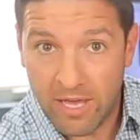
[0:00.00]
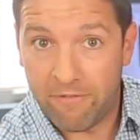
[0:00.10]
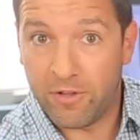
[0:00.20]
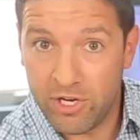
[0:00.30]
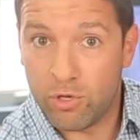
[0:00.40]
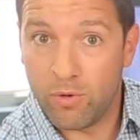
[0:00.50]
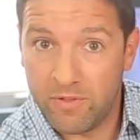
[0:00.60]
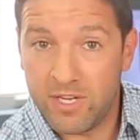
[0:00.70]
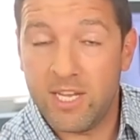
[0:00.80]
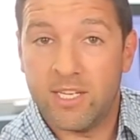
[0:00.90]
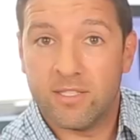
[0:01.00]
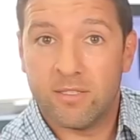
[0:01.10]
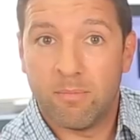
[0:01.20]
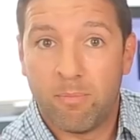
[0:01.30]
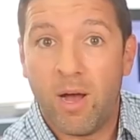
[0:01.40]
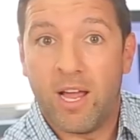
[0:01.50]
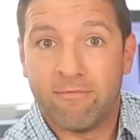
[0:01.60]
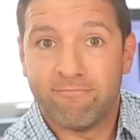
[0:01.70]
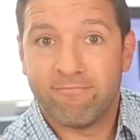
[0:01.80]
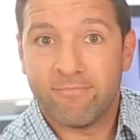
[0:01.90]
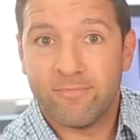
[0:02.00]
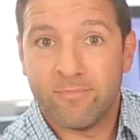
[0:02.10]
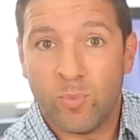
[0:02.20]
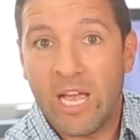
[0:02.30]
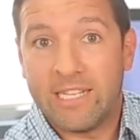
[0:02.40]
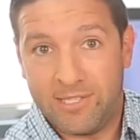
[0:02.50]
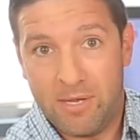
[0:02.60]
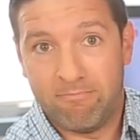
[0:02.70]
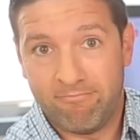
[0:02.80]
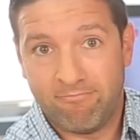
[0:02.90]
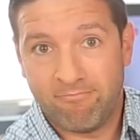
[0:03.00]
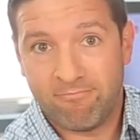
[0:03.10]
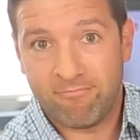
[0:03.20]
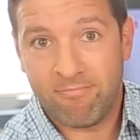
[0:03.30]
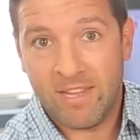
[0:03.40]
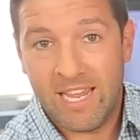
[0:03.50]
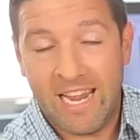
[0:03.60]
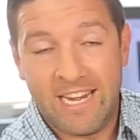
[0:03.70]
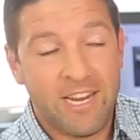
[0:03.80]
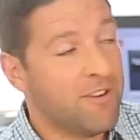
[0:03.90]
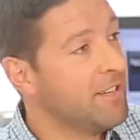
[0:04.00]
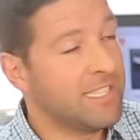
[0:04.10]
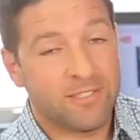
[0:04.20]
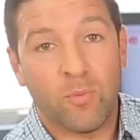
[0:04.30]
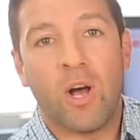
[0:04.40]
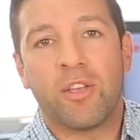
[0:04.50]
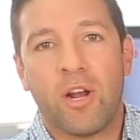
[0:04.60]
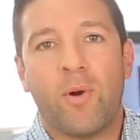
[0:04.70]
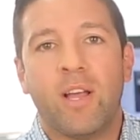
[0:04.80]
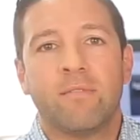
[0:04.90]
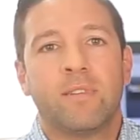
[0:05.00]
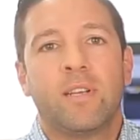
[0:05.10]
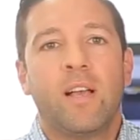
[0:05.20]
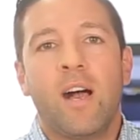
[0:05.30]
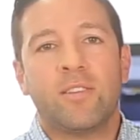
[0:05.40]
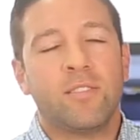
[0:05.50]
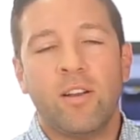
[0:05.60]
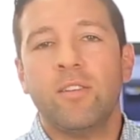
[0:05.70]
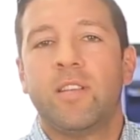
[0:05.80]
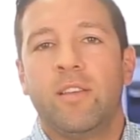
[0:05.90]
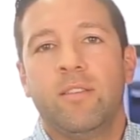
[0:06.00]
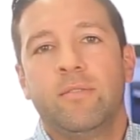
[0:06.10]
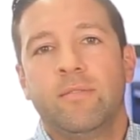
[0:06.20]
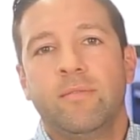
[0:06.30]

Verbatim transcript: F L D Q of the Ds, but we got some. And here is, well, you know what? I'll just let her tell you.